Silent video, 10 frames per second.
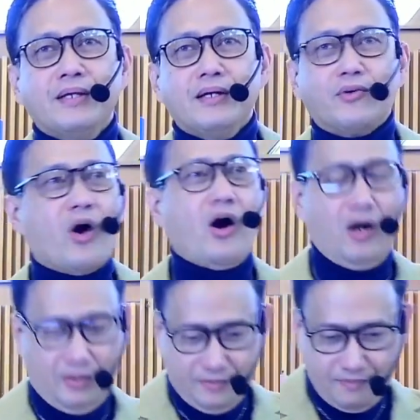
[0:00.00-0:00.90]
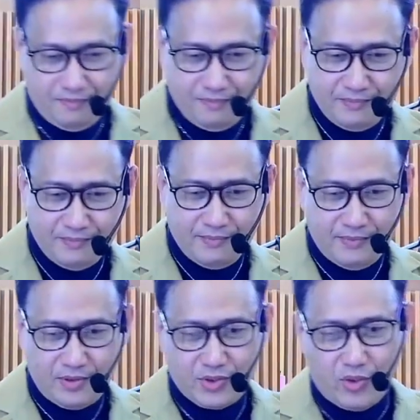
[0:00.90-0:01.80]
Wrong.
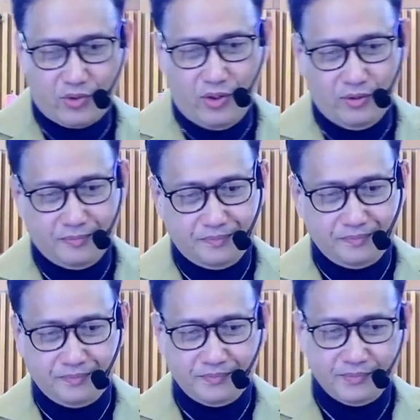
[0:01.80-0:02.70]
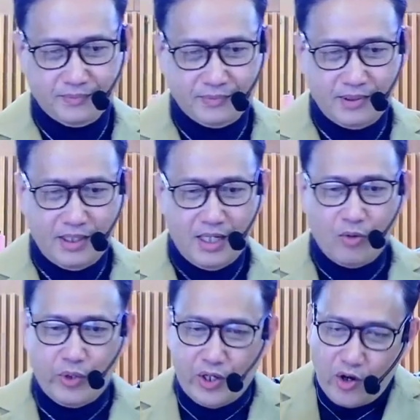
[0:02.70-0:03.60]
So wrong.
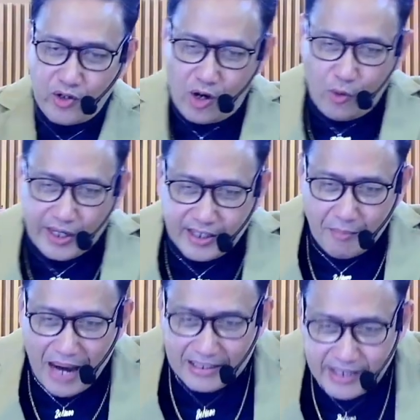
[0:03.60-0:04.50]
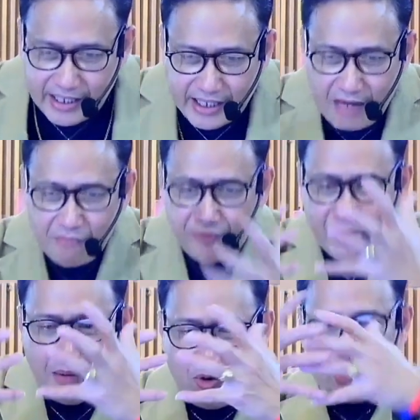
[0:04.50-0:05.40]
We don't know where the magi came
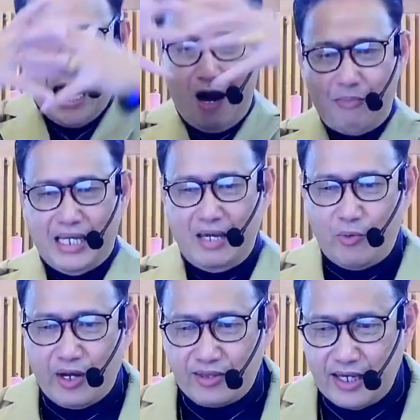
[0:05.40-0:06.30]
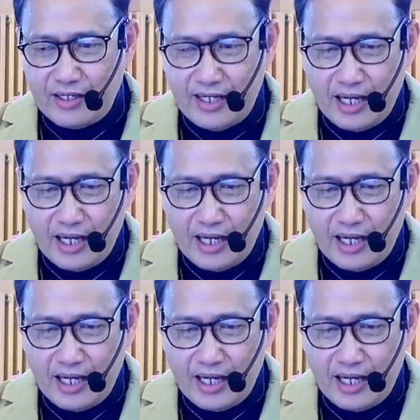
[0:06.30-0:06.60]
from or how many were there in a